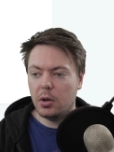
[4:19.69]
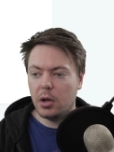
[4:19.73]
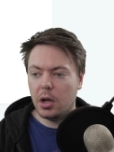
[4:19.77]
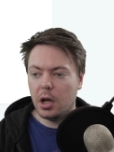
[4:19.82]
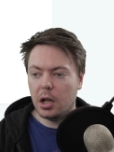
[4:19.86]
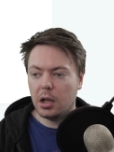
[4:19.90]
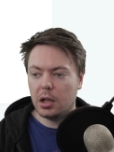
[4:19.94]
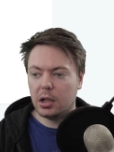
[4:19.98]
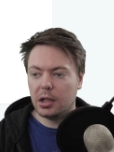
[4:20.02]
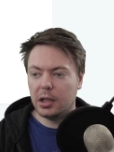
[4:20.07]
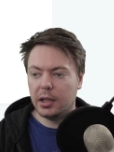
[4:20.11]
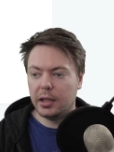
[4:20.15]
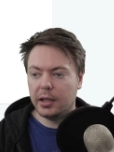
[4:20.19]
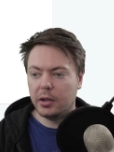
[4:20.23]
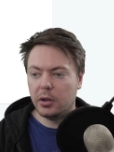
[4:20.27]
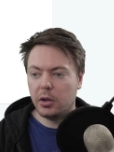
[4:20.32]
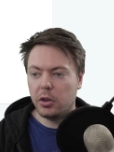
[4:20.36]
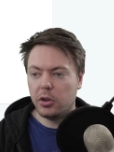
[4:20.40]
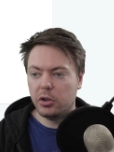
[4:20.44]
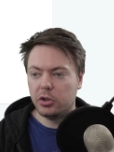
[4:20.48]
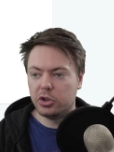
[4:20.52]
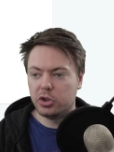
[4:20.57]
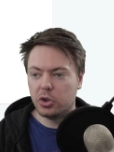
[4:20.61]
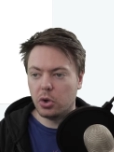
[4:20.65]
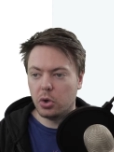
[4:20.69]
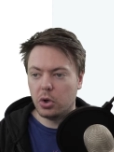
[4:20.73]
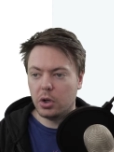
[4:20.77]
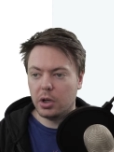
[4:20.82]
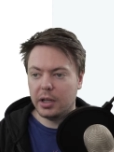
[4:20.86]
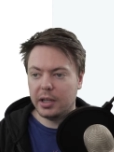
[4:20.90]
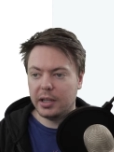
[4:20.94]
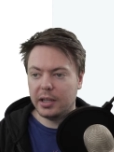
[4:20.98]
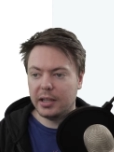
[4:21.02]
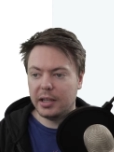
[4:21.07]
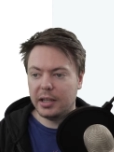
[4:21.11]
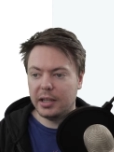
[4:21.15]
I'll click the short
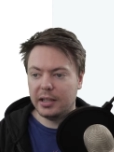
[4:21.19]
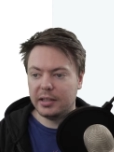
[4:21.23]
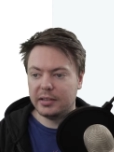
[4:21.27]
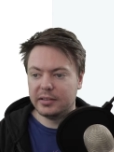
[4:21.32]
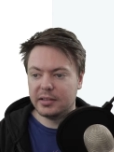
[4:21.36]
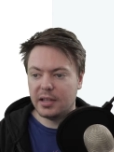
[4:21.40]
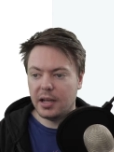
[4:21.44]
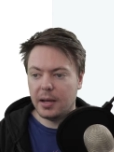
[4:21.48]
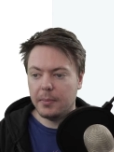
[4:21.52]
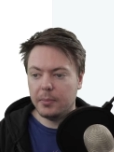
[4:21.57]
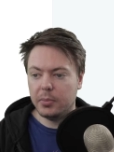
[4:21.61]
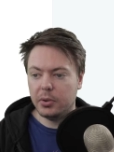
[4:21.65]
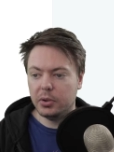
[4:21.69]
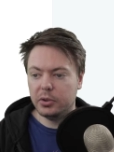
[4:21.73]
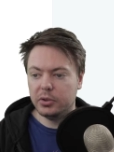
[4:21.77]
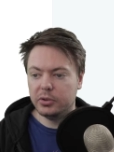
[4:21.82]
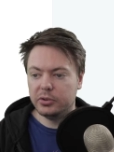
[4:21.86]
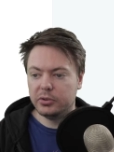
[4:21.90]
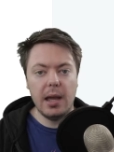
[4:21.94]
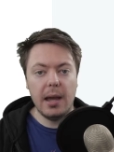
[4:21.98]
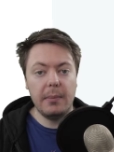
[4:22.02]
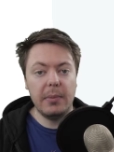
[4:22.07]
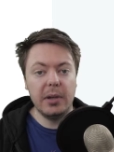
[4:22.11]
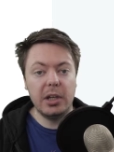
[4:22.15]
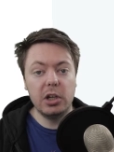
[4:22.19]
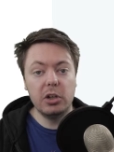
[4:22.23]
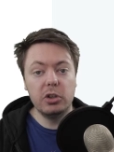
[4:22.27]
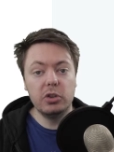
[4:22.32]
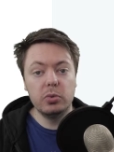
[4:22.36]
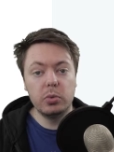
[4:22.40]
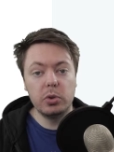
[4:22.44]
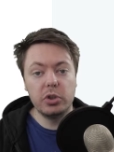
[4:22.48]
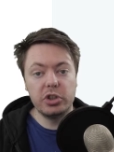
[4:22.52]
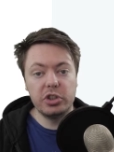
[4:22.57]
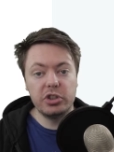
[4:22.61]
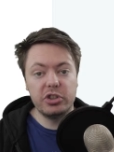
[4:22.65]
link examples. And because
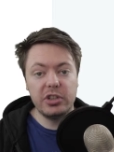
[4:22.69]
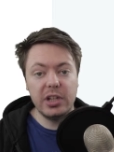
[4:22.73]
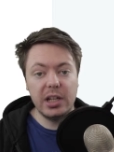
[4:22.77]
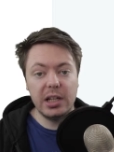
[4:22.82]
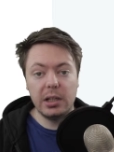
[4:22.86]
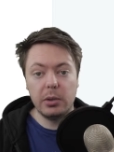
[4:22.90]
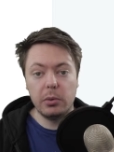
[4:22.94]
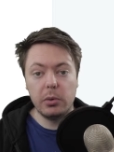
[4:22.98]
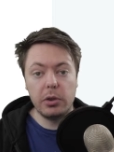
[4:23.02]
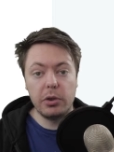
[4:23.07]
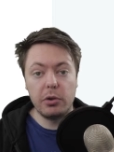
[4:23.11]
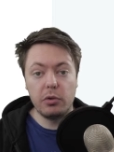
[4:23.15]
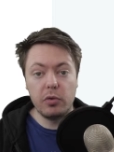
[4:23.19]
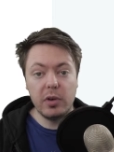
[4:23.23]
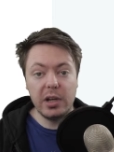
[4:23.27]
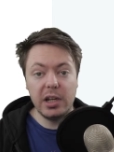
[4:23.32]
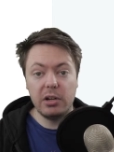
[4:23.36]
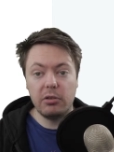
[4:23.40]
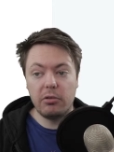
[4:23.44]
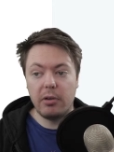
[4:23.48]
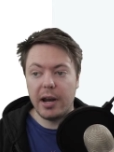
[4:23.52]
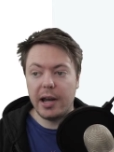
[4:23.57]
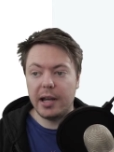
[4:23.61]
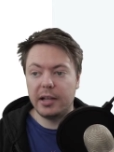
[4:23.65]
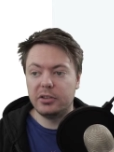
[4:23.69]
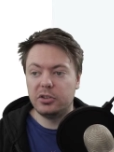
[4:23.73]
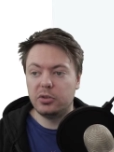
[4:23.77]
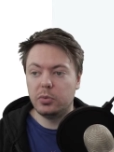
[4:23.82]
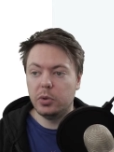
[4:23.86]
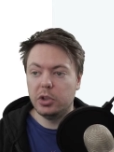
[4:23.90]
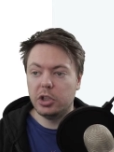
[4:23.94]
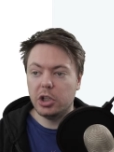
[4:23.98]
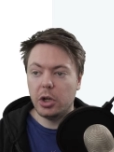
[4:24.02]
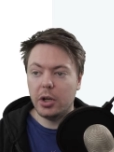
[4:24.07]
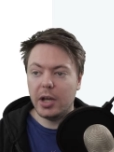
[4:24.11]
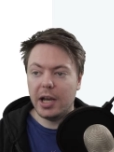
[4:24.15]
we're just dealing with the redirects,
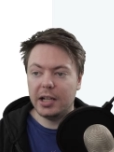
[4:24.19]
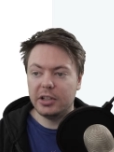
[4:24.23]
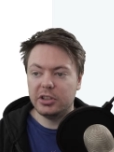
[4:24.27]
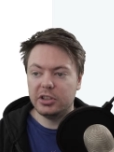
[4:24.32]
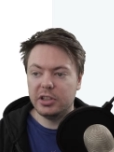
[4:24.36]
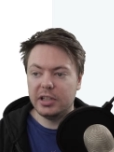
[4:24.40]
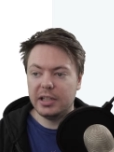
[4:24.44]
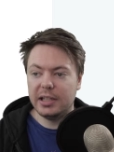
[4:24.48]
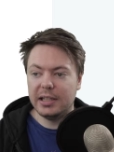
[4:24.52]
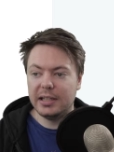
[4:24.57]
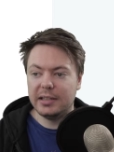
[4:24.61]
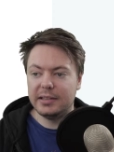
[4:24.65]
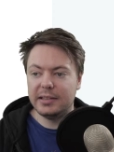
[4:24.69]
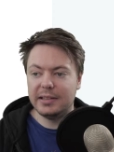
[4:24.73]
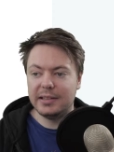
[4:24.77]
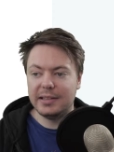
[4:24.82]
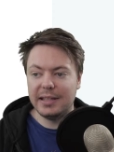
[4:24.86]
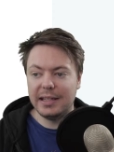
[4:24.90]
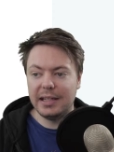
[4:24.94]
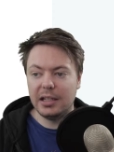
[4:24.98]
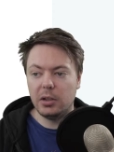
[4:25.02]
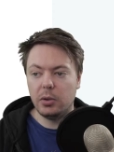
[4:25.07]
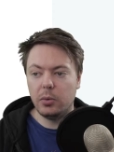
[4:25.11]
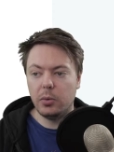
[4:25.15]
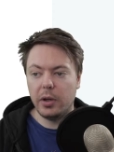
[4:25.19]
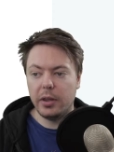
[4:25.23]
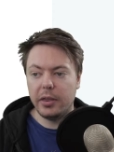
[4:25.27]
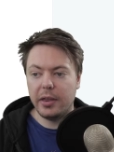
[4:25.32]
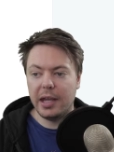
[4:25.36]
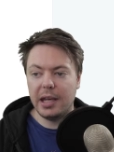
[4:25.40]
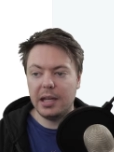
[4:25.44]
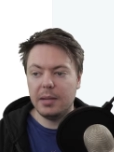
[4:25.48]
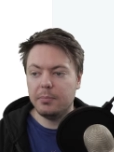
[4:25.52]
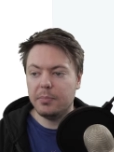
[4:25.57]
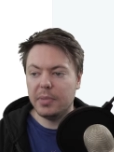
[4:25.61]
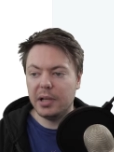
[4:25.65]
we don't actually need to deal with
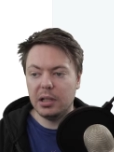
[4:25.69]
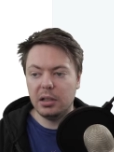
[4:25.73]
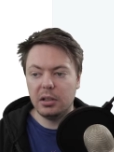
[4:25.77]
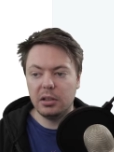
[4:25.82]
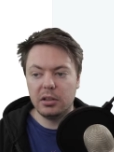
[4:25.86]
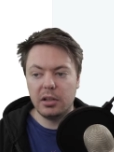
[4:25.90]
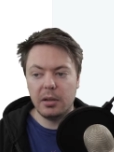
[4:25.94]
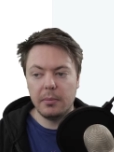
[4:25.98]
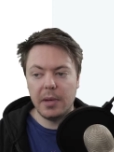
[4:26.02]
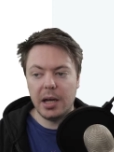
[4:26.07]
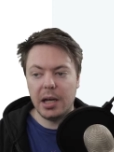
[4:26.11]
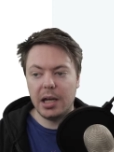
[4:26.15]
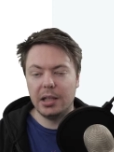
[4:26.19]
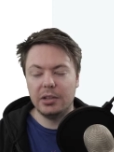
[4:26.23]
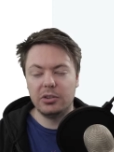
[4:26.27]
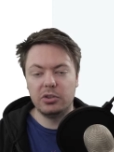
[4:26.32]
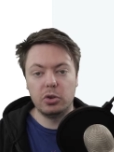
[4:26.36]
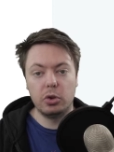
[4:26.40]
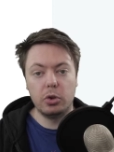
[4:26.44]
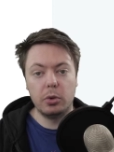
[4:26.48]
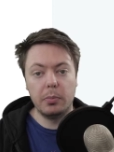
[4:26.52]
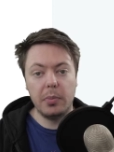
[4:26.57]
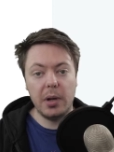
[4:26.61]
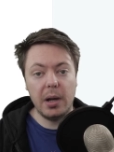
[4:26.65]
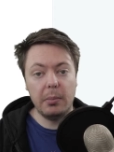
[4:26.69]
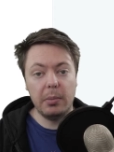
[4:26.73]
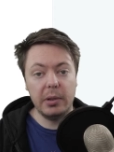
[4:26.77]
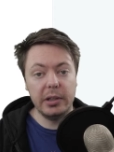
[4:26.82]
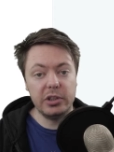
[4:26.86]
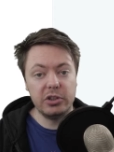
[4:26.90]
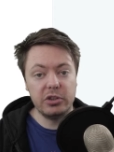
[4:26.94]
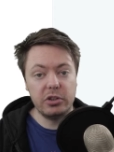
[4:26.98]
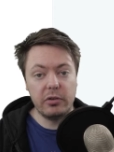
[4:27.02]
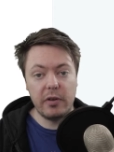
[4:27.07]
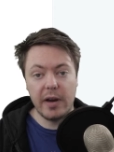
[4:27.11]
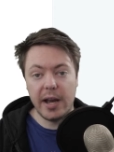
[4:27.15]
any build commands or
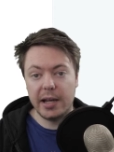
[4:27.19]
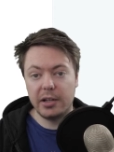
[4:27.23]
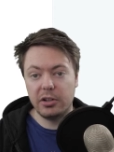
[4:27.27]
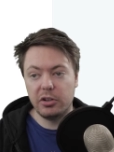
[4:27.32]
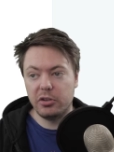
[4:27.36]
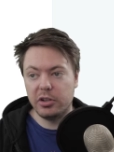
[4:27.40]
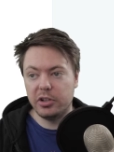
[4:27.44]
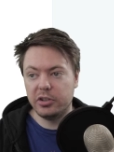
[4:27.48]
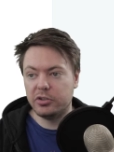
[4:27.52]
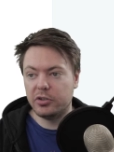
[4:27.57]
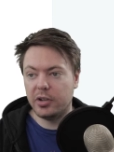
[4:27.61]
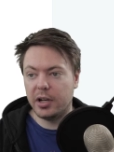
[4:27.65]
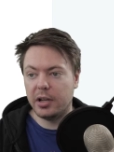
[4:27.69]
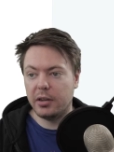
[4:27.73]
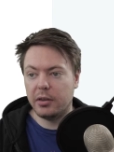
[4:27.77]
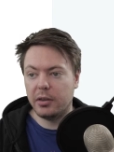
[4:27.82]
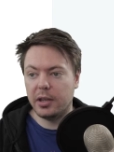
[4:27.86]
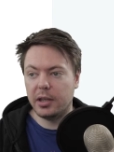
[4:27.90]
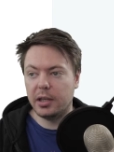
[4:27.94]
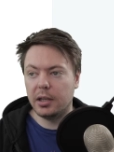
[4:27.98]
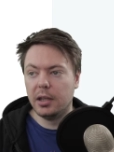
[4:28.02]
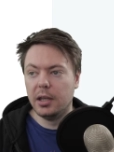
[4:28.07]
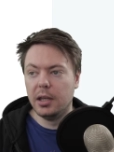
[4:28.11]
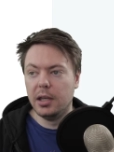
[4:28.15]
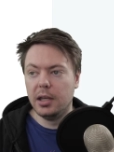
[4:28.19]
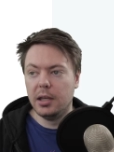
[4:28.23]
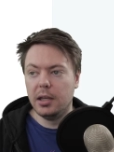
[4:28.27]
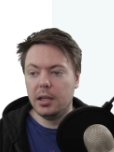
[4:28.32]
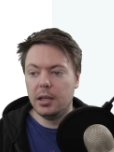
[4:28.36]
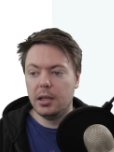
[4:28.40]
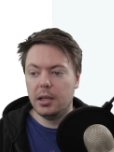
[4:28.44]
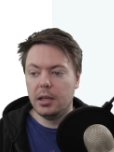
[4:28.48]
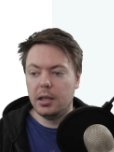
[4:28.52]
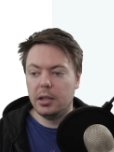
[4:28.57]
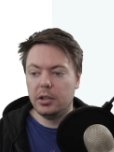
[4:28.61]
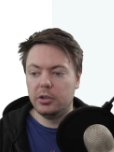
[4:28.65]
publish directories or anything.
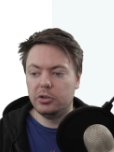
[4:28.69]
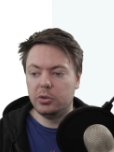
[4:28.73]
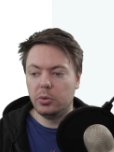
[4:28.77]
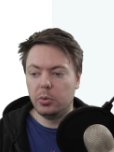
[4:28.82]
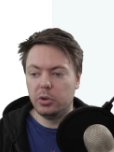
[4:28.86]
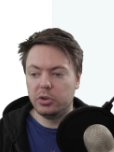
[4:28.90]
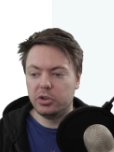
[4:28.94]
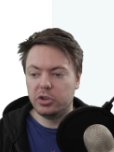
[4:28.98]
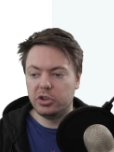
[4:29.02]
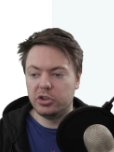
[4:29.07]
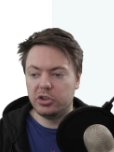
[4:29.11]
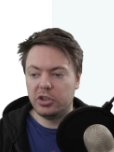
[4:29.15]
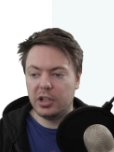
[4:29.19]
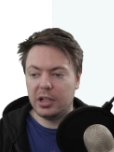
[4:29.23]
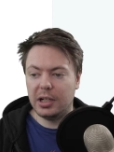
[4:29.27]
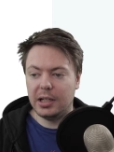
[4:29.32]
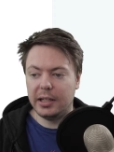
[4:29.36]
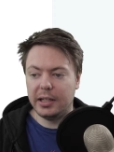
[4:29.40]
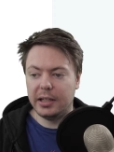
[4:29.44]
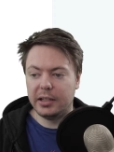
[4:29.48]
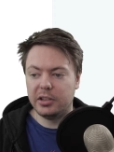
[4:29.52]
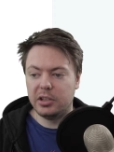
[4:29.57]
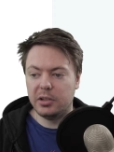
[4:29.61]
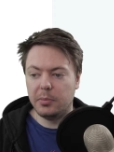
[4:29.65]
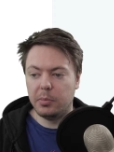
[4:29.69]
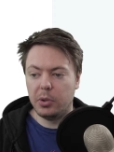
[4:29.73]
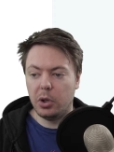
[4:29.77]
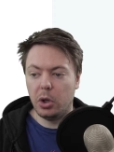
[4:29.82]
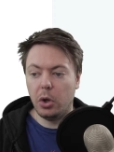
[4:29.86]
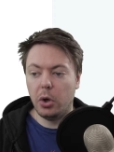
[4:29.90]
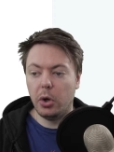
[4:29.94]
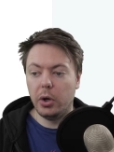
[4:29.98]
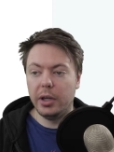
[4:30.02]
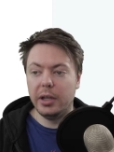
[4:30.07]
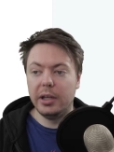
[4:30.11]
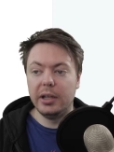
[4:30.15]
So we'll just click
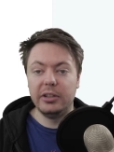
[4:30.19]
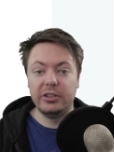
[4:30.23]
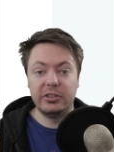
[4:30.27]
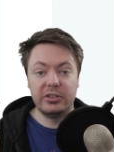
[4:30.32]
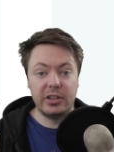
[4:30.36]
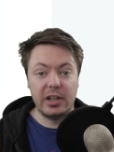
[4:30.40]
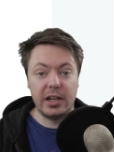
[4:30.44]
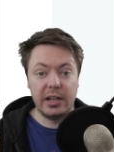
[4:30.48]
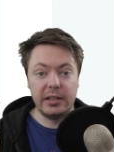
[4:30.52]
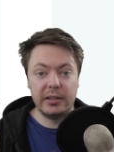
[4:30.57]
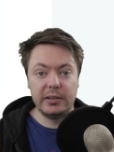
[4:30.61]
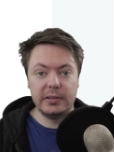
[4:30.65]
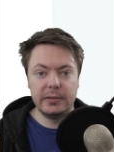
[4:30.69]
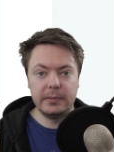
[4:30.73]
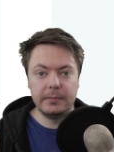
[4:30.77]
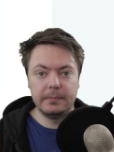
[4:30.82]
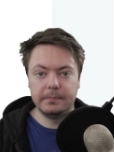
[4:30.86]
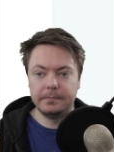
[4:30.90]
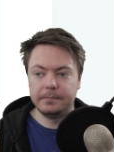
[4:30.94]
deploy site,